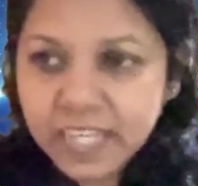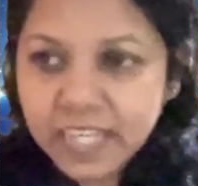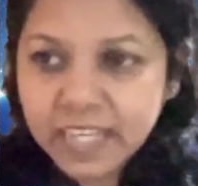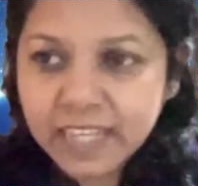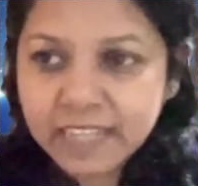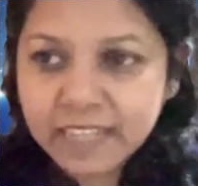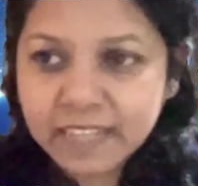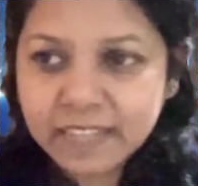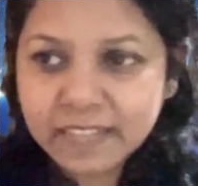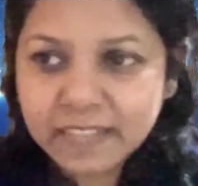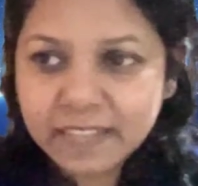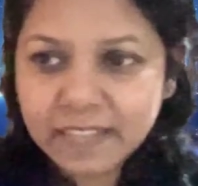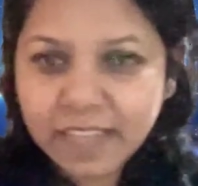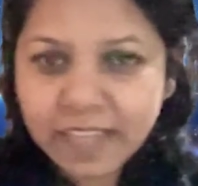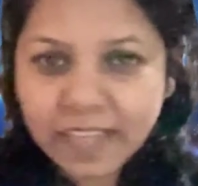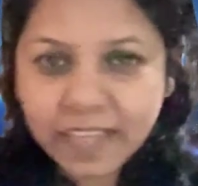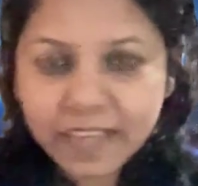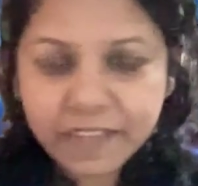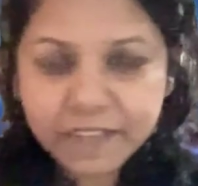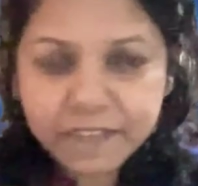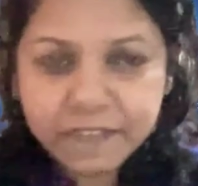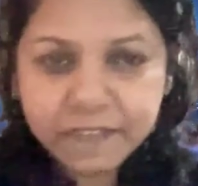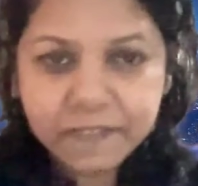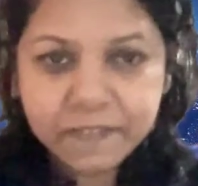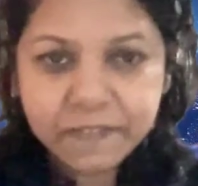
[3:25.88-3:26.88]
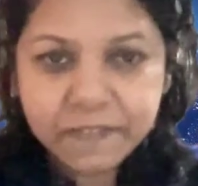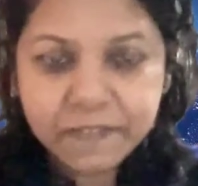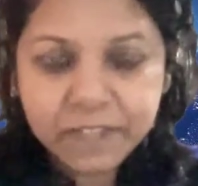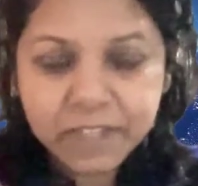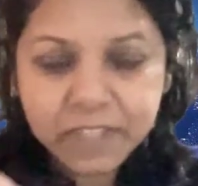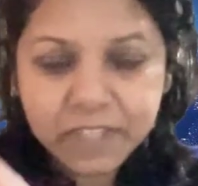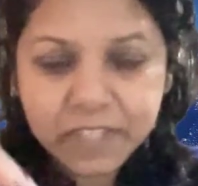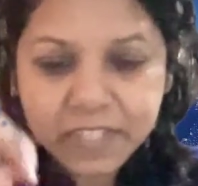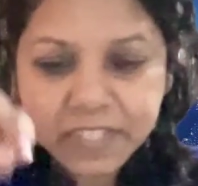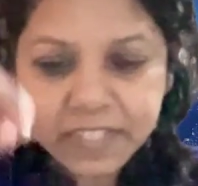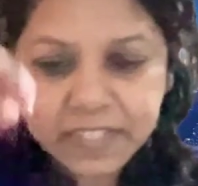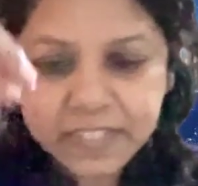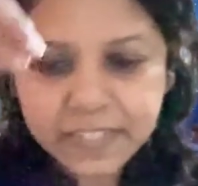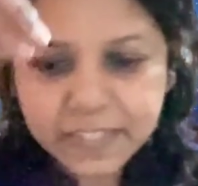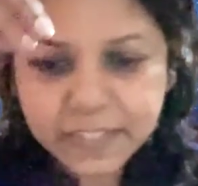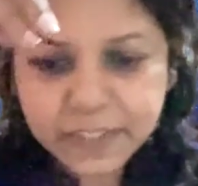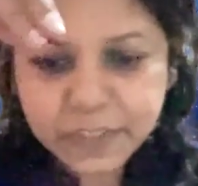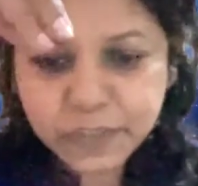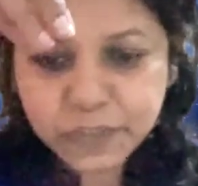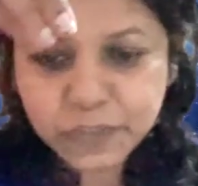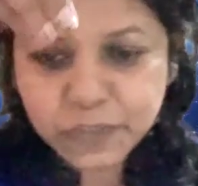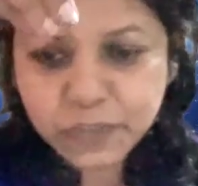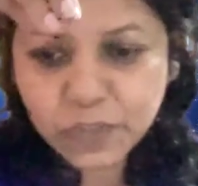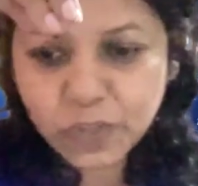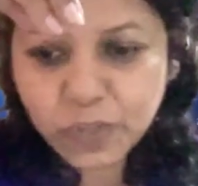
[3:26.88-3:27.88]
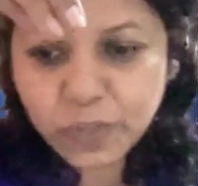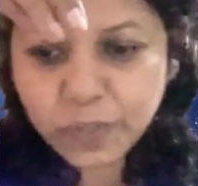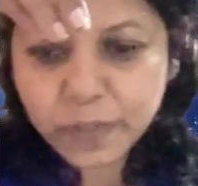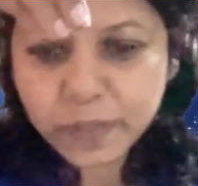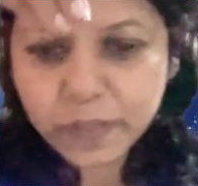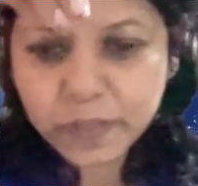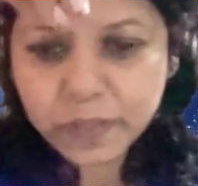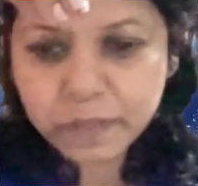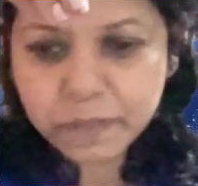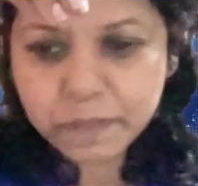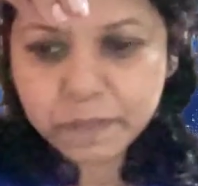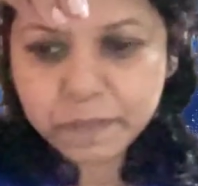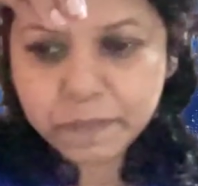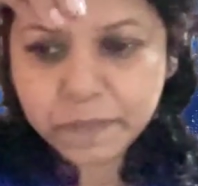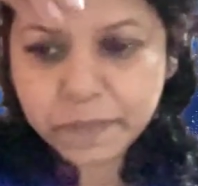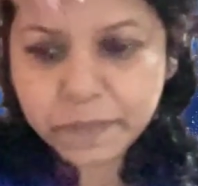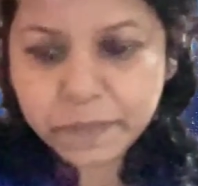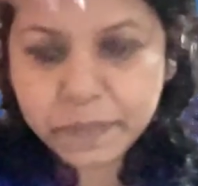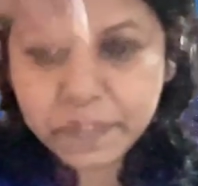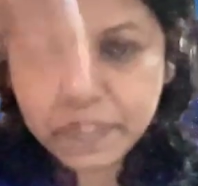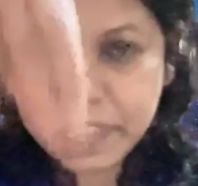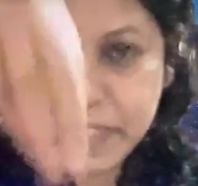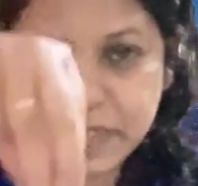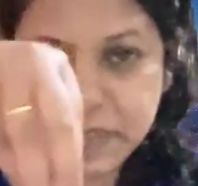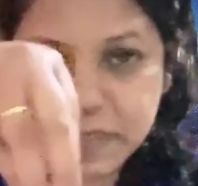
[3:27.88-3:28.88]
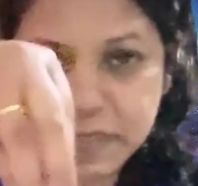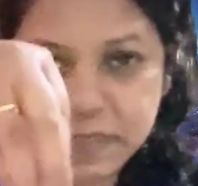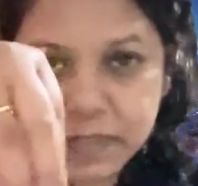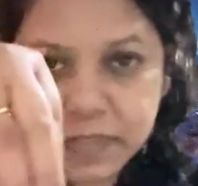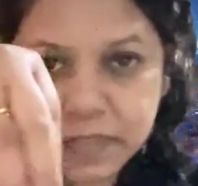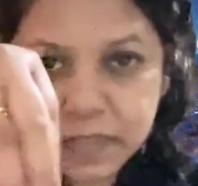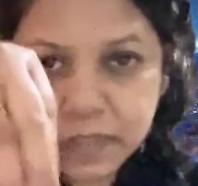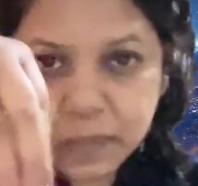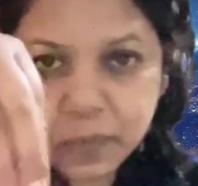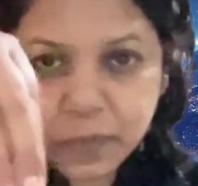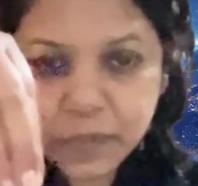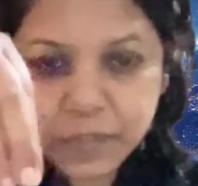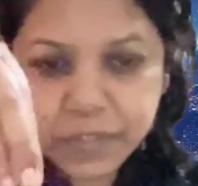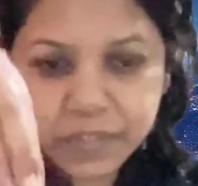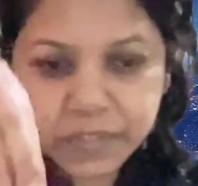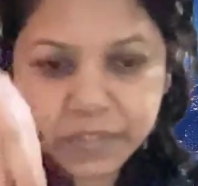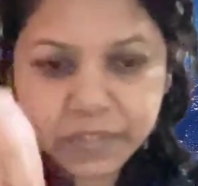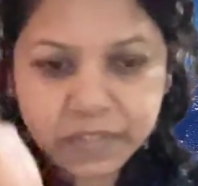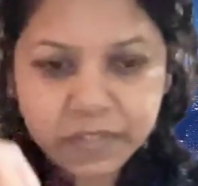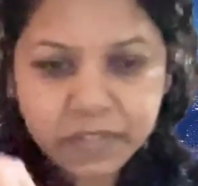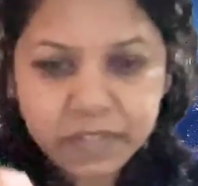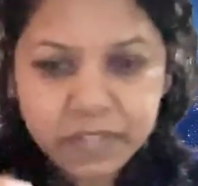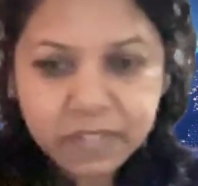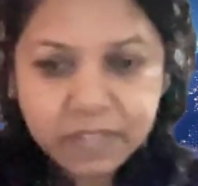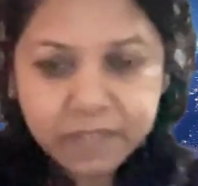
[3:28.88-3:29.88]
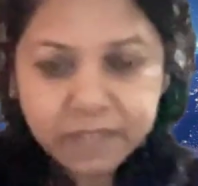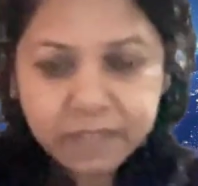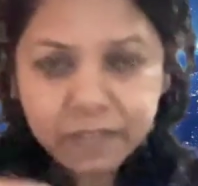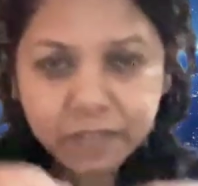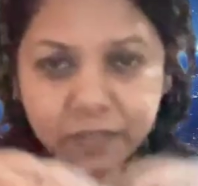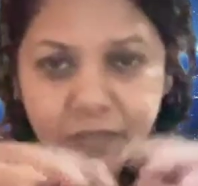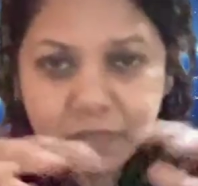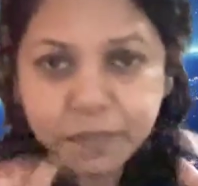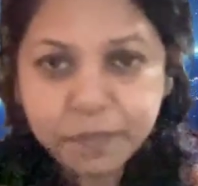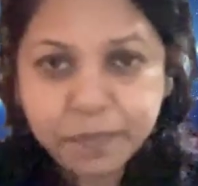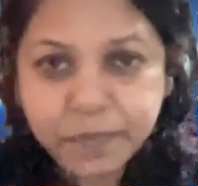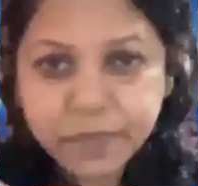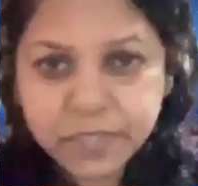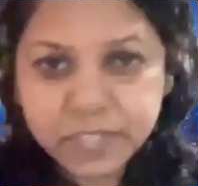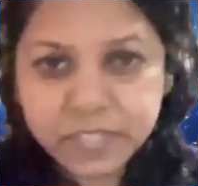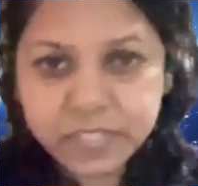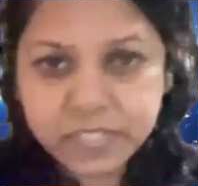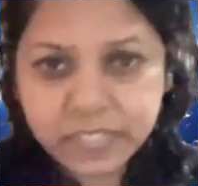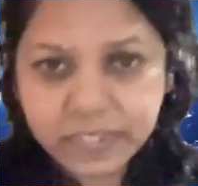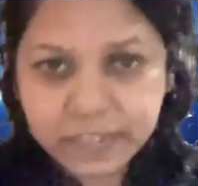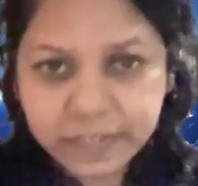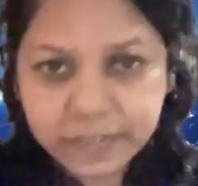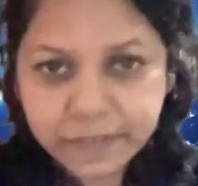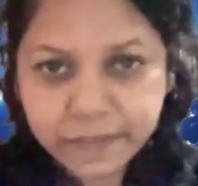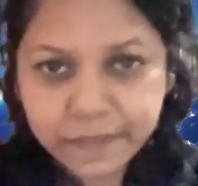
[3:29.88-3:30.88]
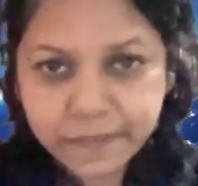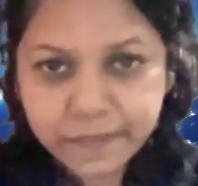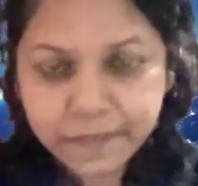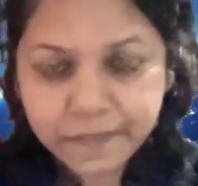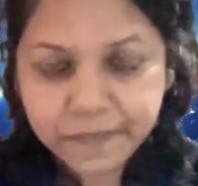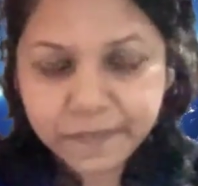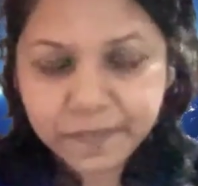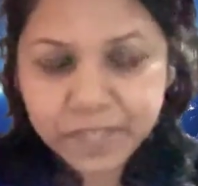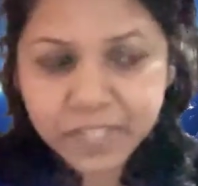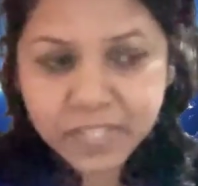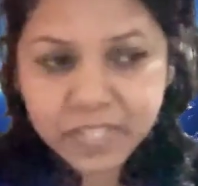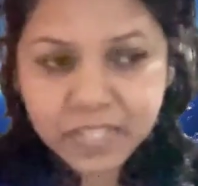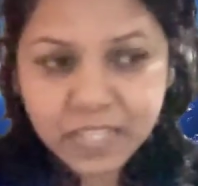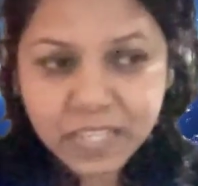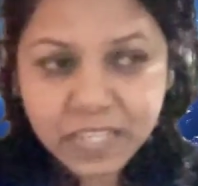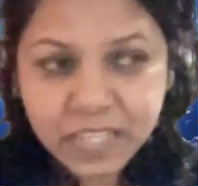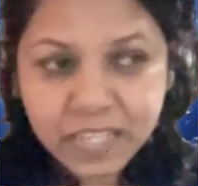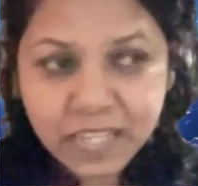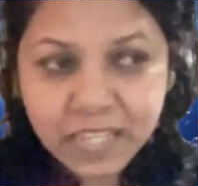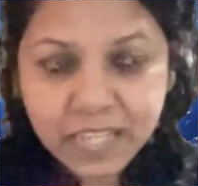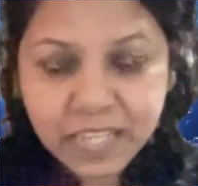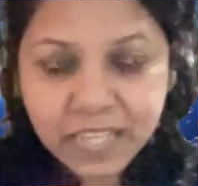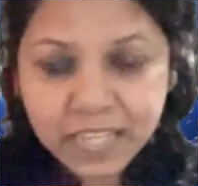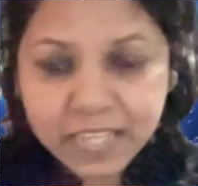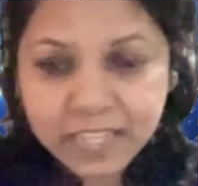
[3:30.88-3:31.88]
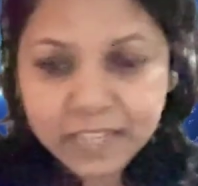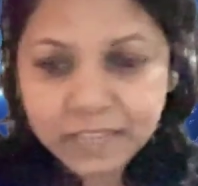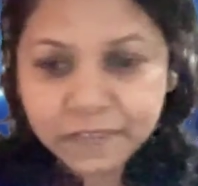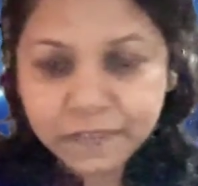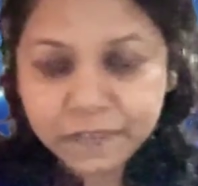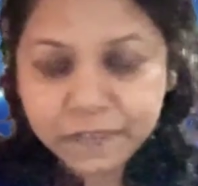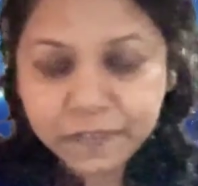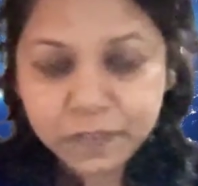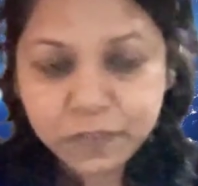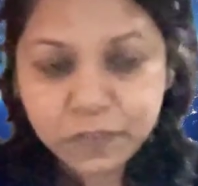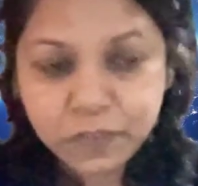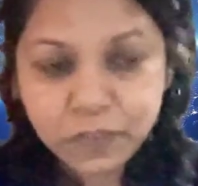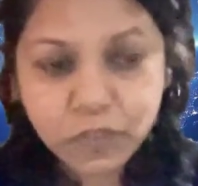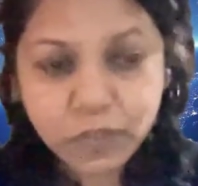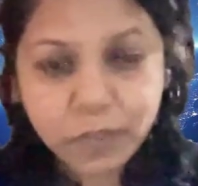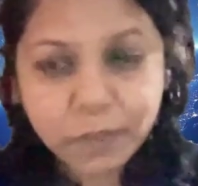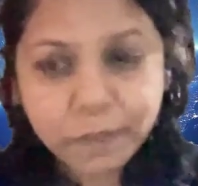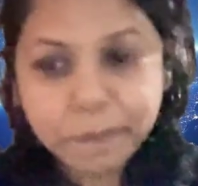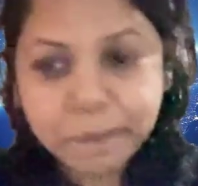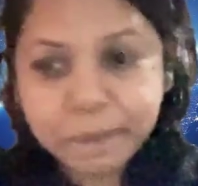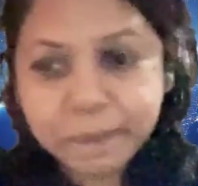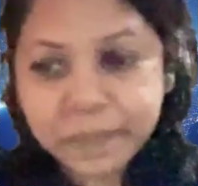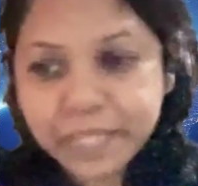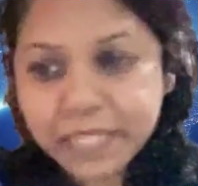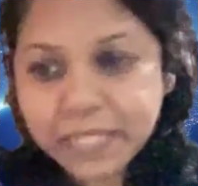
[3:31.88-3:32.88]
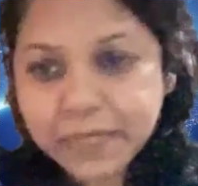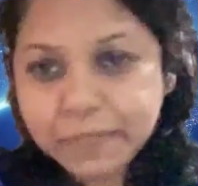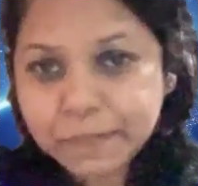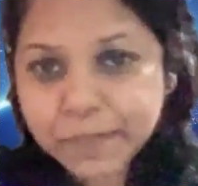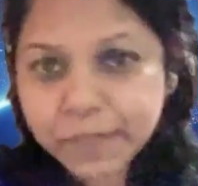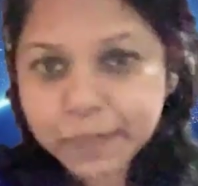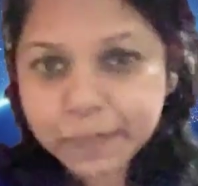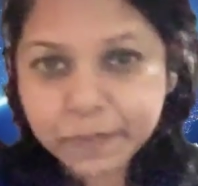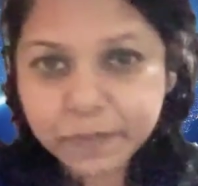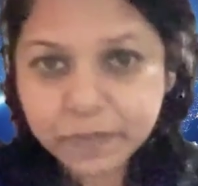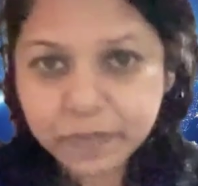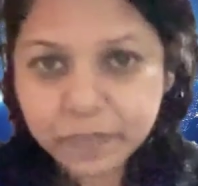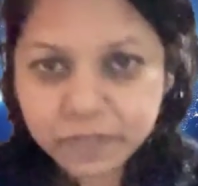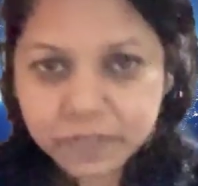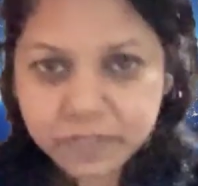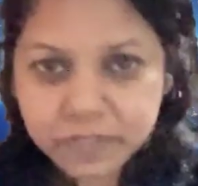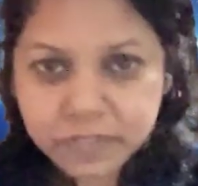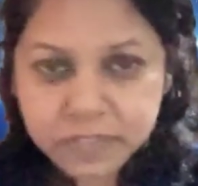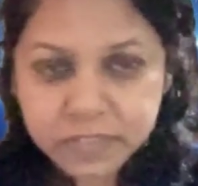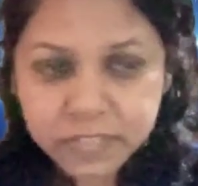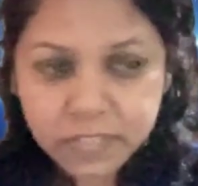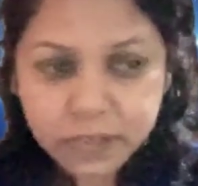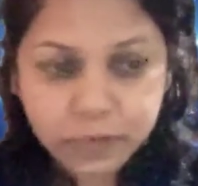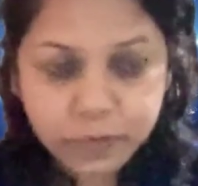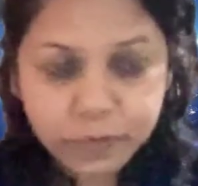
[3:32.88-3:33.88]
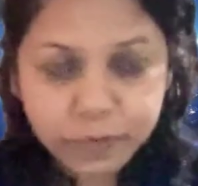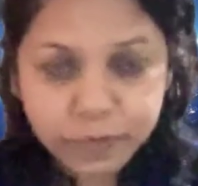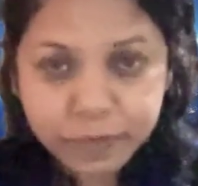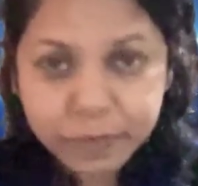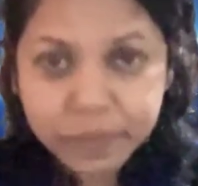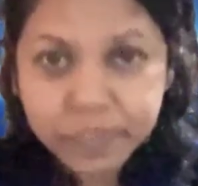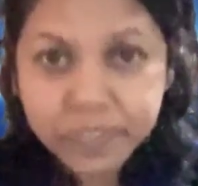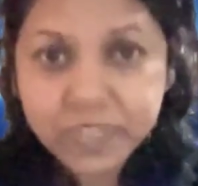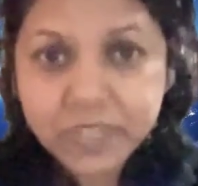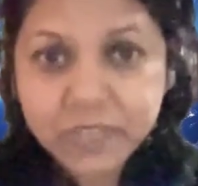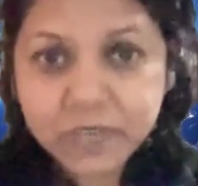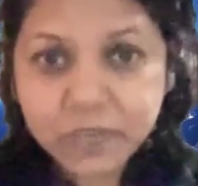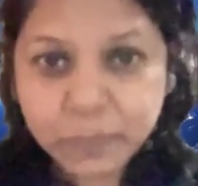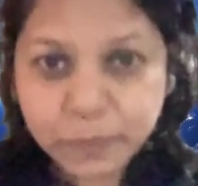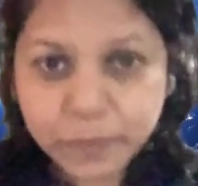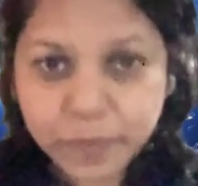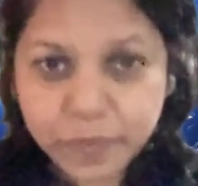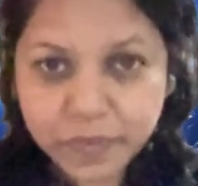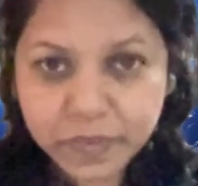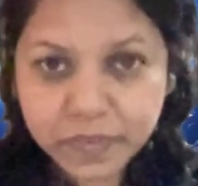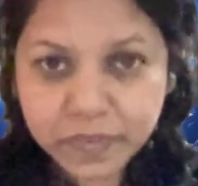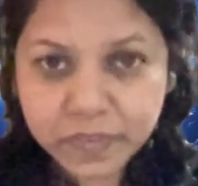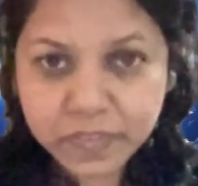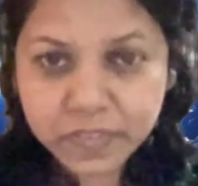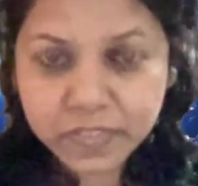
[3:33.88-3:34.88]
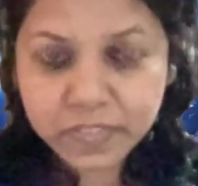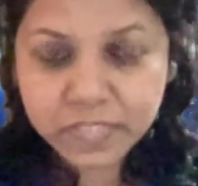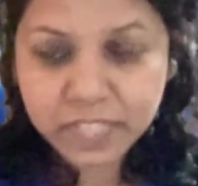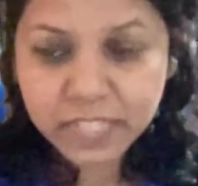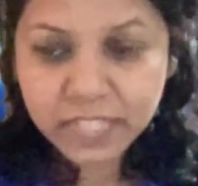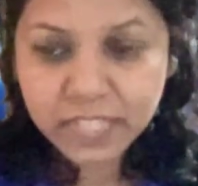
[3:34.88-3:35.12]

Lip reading: and then they have it's like you drop a pebble in the water, there are ripples there. And if you drop many pebbles, there would be many ripples.